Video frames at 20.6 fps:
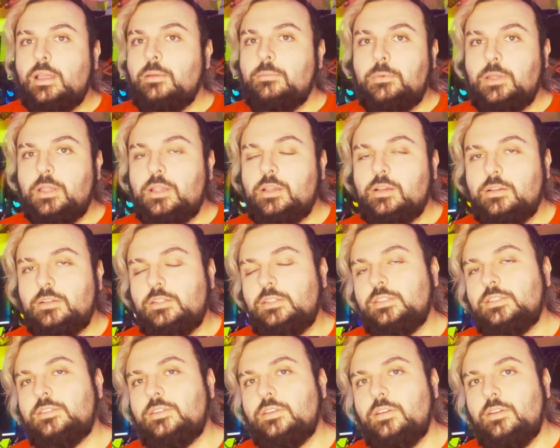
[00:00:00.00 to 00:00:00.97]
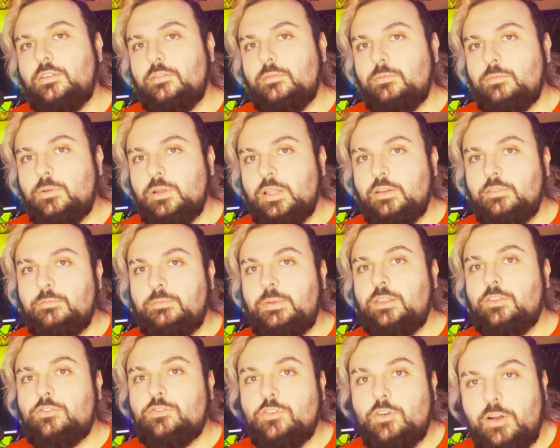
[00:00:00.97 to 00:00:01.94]
because when I've
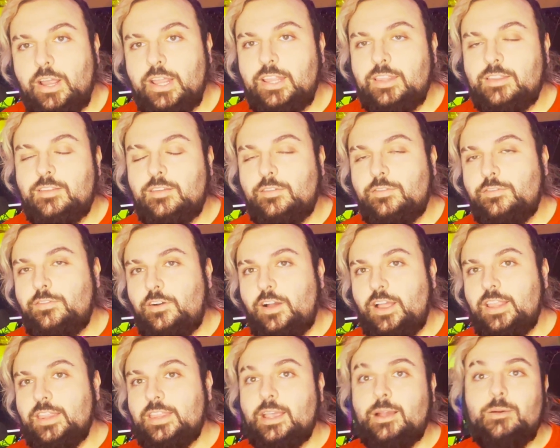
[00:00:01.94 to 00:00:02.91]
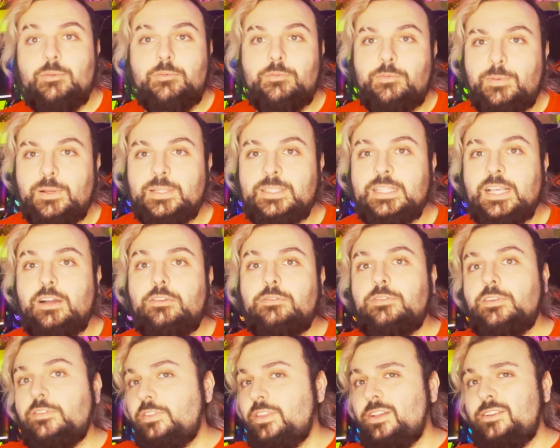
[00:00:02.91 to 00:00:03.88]
been trying to find help for myself,
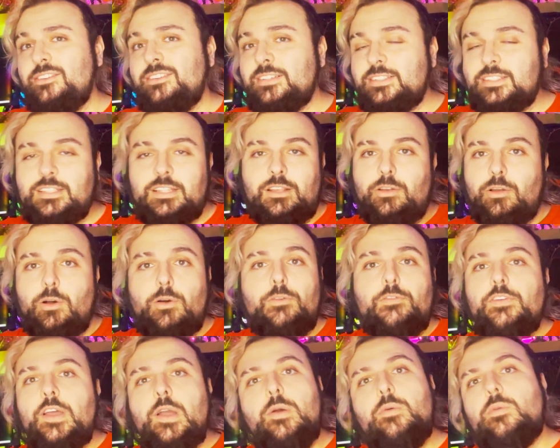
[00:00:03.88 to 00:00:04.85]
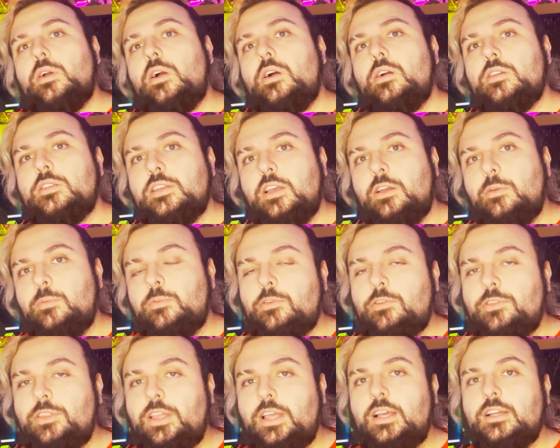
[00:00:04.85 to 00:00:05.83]
I've noticed a lot of Elgato
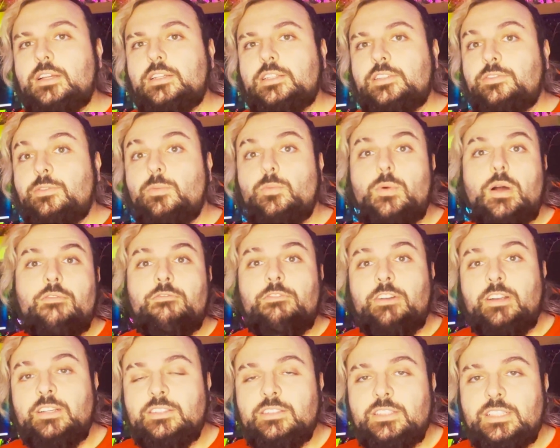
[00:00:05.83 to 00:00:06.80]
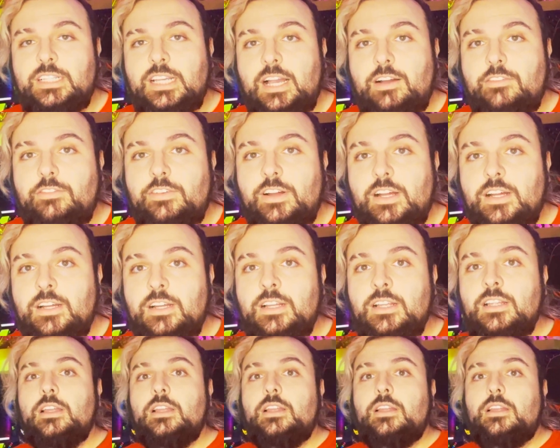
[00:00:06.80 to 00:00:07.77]
products for one reason or the other,
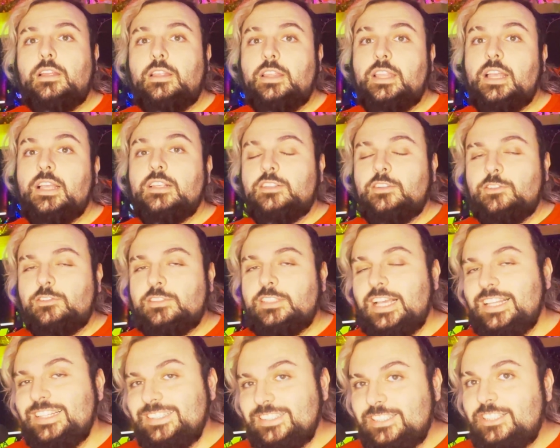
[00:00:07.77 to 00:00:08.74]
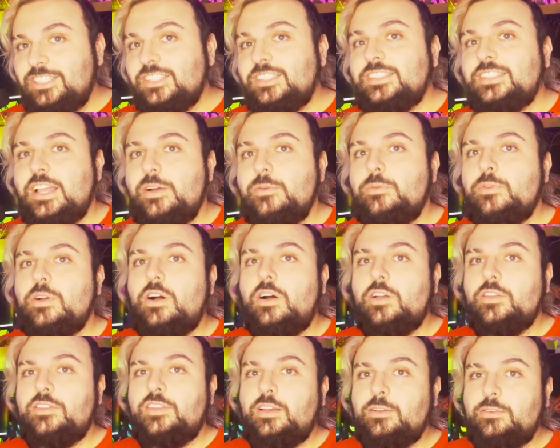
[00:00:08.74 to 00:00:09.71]
and that is not saying it's just
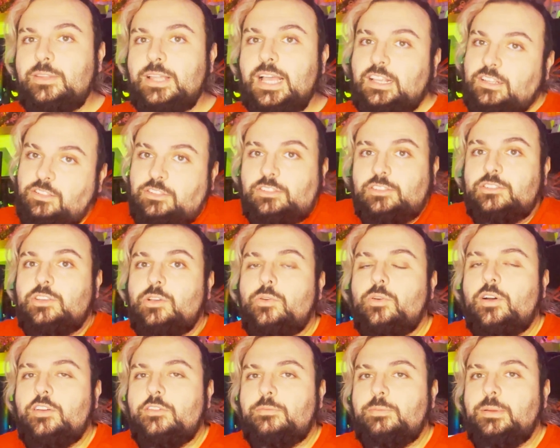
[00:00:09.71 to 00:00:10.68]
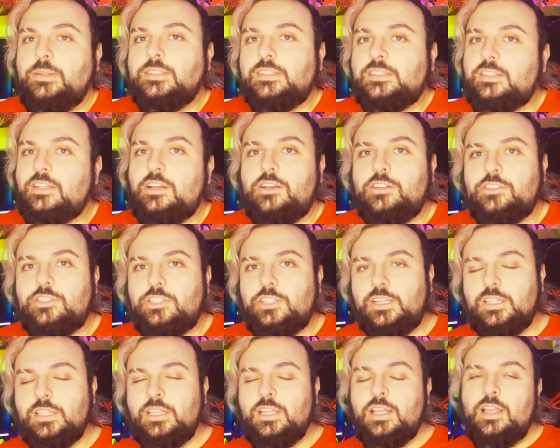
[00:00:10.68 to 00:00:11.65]
Elgato, that is just who I've been
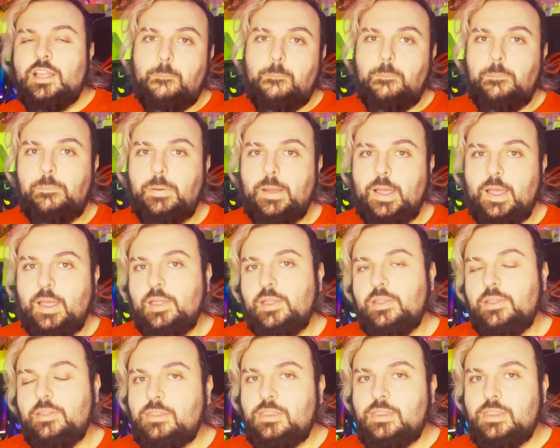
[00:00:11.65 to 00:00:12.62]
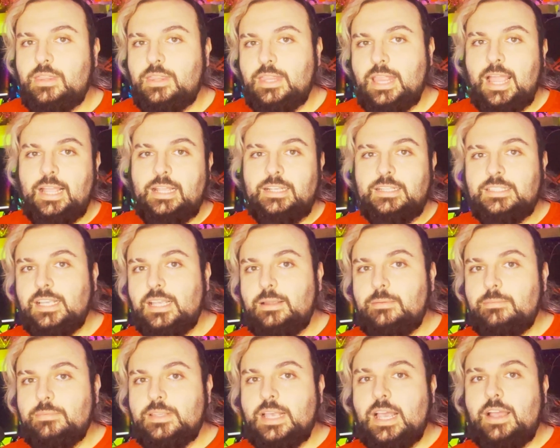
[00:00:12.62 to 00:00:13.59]
searching, but they
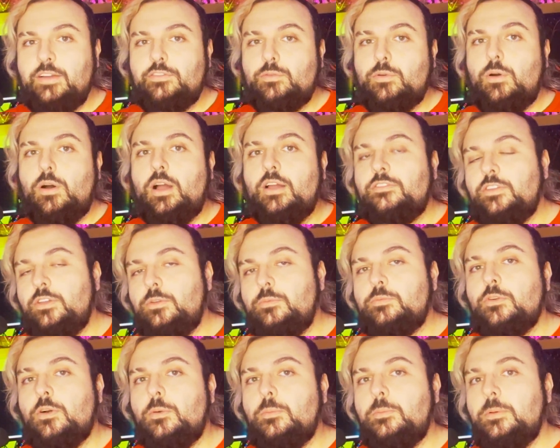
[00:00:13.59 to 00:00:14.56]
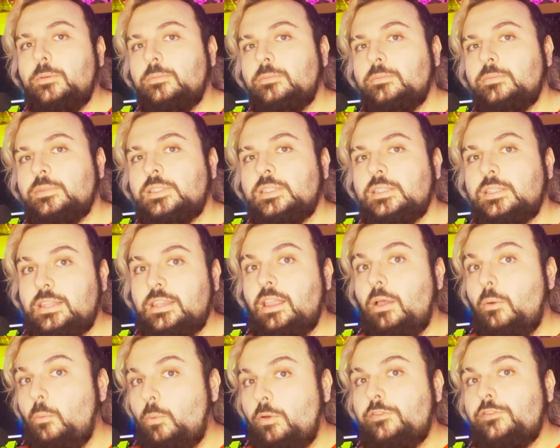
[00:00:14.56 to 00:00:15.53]
seem to have quite a few problems
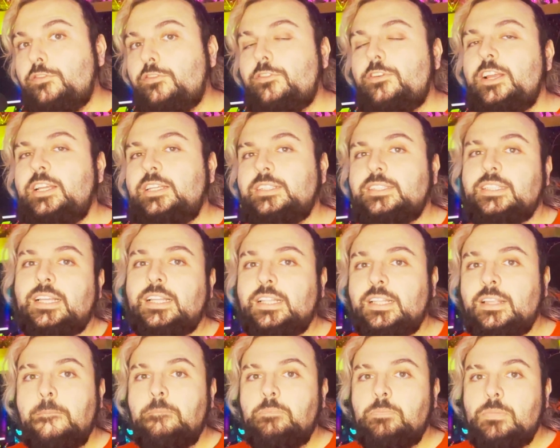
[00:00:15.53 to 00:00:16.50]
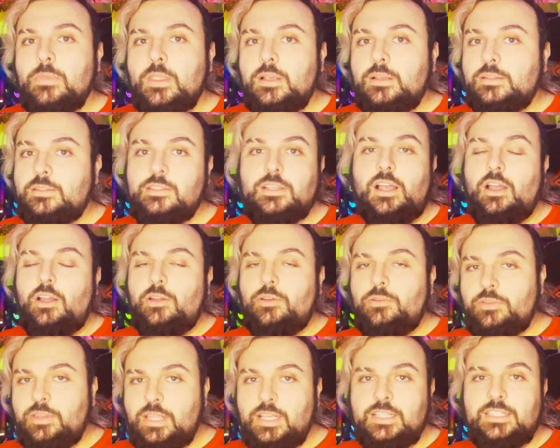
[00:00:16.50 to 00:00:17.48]
with freezing.
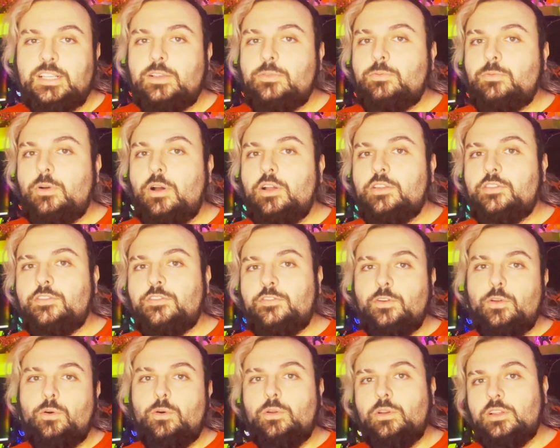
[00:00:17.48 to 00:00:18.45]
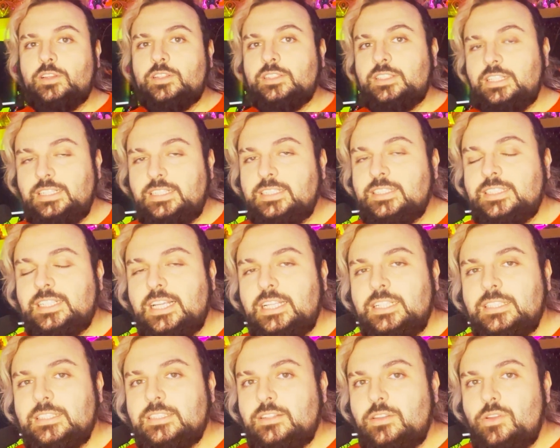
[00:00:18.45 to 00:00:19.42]
So this has worked flawlessly
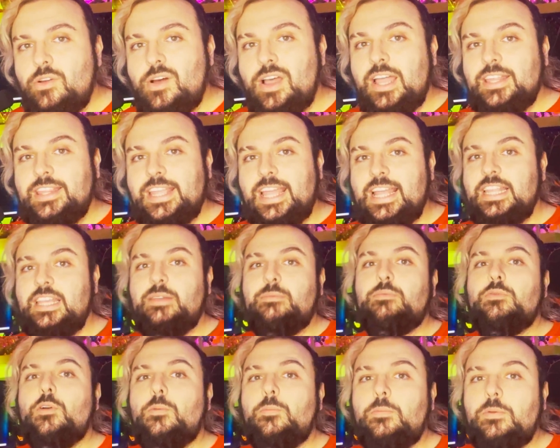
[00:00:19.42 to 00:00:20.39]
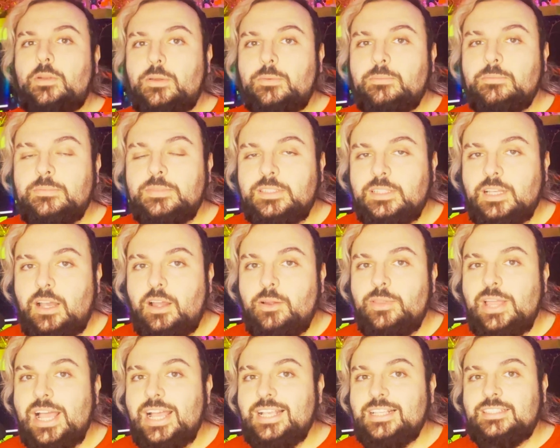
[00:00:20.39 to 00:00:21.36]
since, not had any problems, so
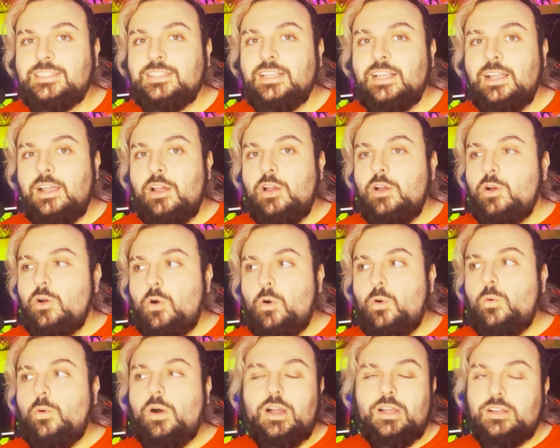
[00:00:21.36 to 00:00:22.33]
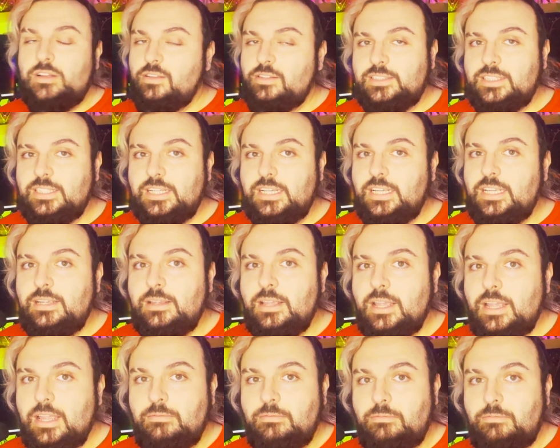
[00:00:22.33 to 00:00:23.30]
that's all I could see
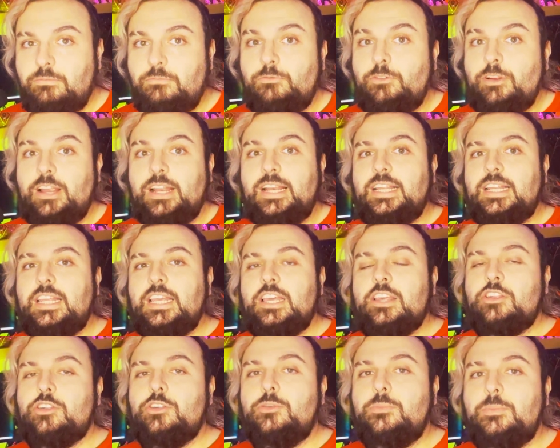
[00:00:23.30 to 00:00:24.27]
really the issue